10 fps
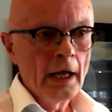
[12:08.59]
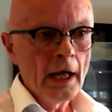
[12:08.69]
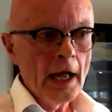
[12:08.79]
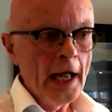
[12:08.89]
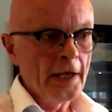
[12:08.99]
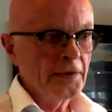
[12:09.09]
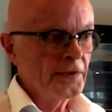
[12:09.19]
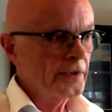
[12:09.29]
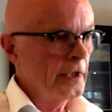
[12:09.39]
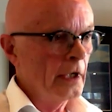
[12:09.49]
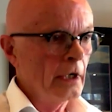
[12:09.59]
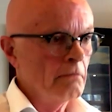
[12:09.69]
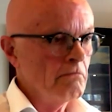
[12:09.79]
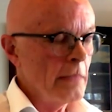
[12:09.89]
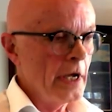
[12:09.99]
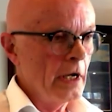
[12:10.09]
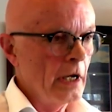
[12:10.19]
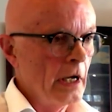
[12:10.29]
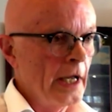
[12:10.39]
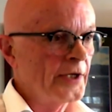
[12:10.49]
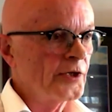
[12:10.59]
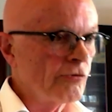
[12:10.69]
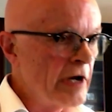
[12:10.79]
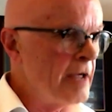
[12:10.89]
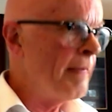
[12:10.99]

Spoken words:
has extreme